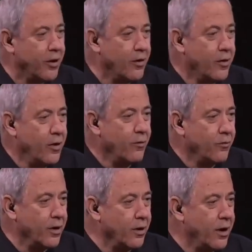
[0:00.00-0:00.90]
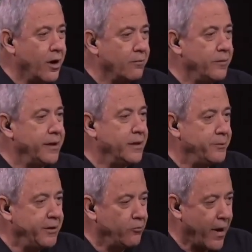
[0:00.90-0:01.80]
go, well, aren't we going to
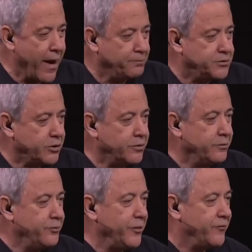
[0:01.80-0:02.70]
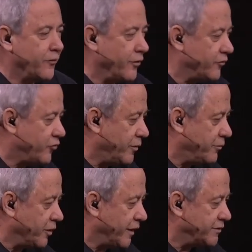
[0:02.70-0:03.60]
be raptured before the
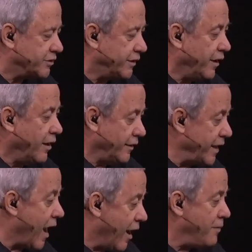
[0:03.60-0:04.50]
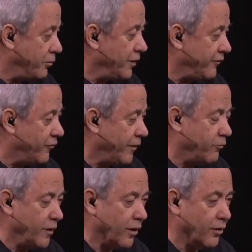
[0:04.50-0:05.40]
tribulation? Yeah, I believe we
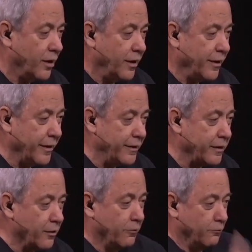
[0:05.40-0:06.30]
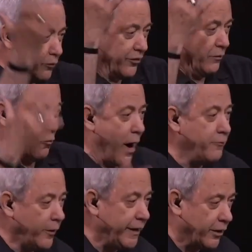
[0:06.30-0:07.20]
will. And then they go, well, then why
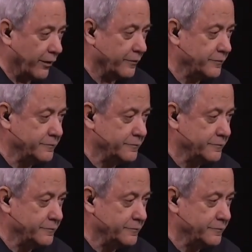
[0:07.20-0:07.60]
read it?